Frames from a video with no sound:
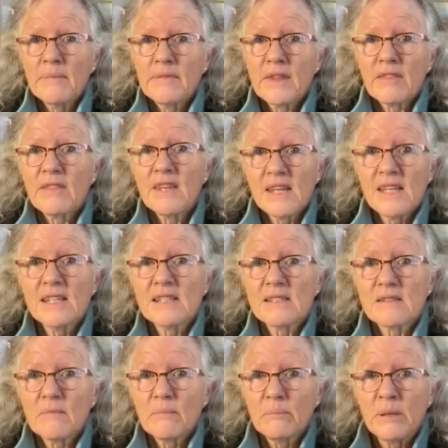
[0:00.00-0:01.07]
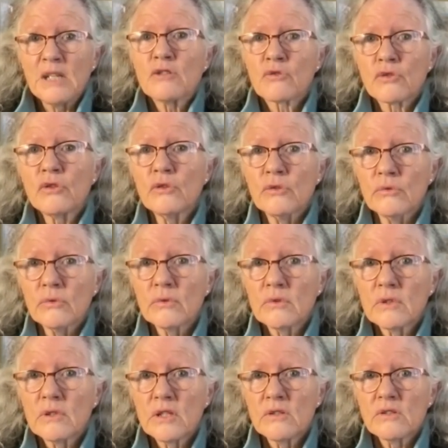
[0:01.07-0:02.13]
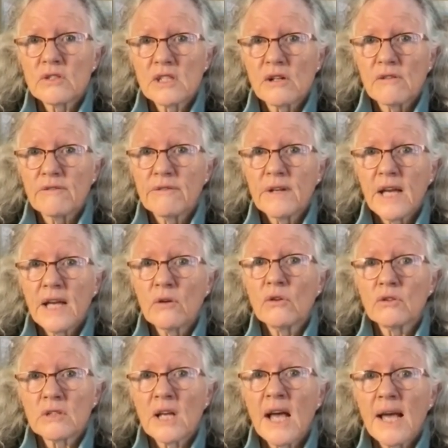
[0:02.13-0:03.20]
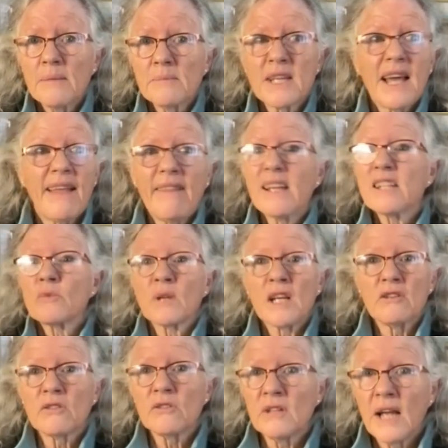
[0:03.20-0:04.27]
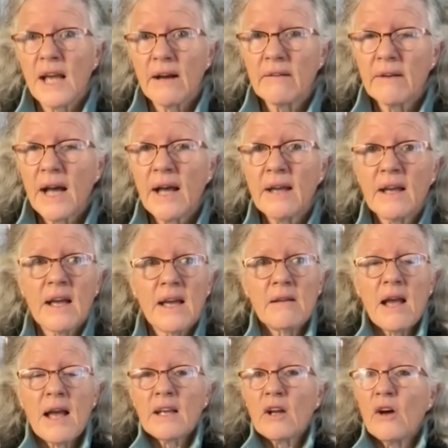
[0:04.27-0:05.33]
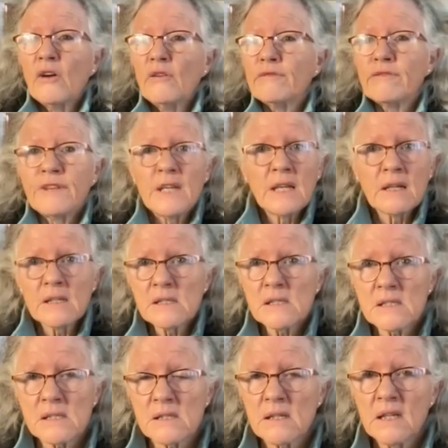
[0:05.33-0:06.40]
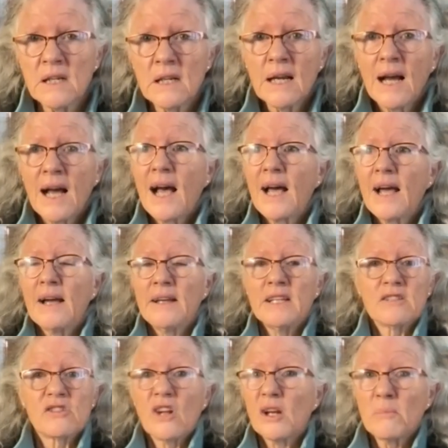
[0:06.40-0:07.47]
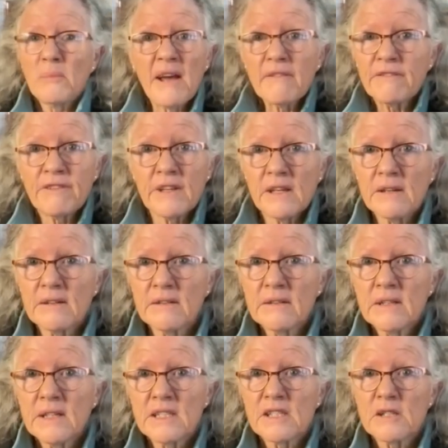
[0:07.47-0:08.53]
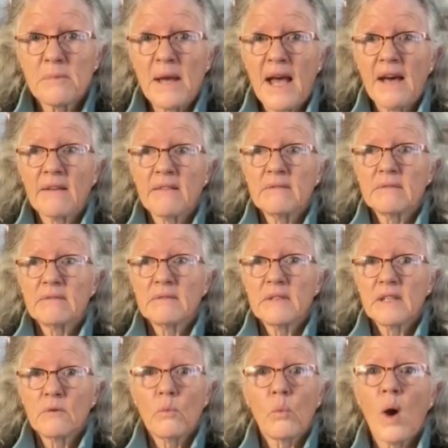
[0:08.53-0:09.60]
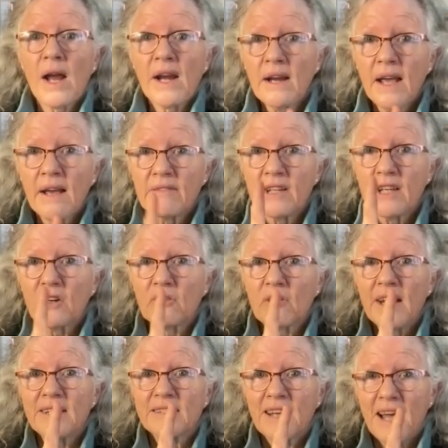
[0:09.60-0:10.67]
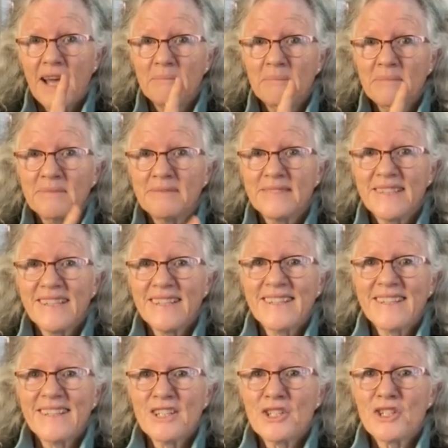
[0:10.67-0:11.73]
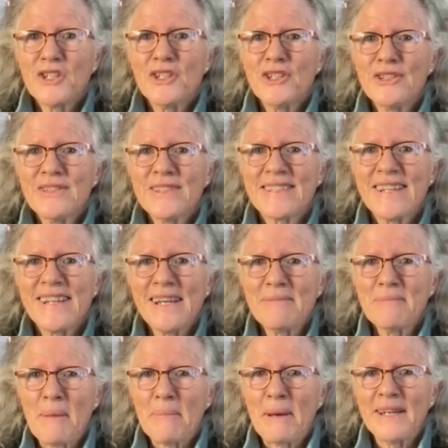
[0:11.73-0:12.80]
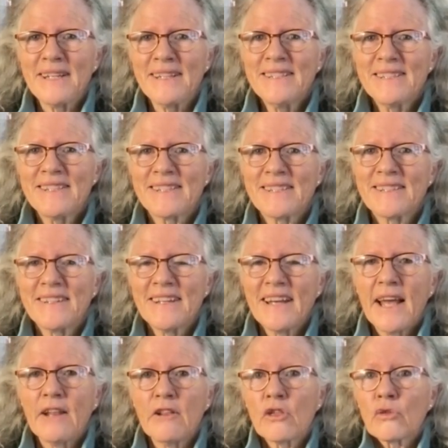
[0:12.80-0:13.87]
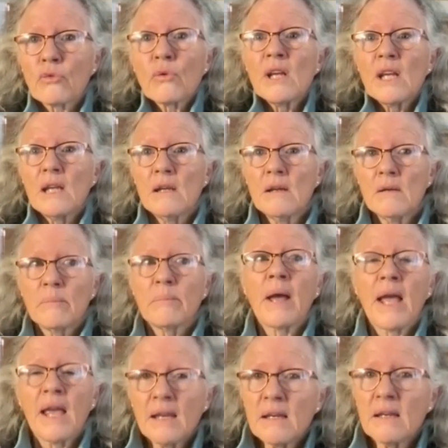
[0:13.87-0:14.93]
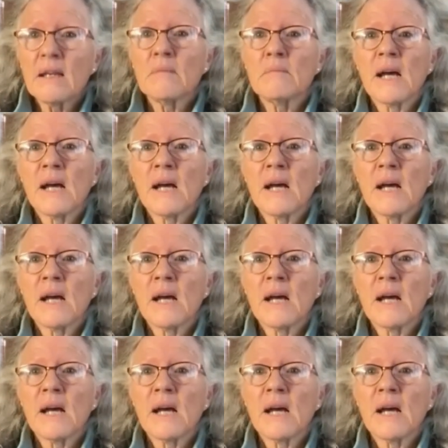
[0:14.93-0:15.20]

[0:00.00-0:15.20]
The thing is, be true to yourself at all times. And that's what I do now. I go fearless. It's not about fear. It's about, one, having a great time, two, seeing my buddies, and three, painting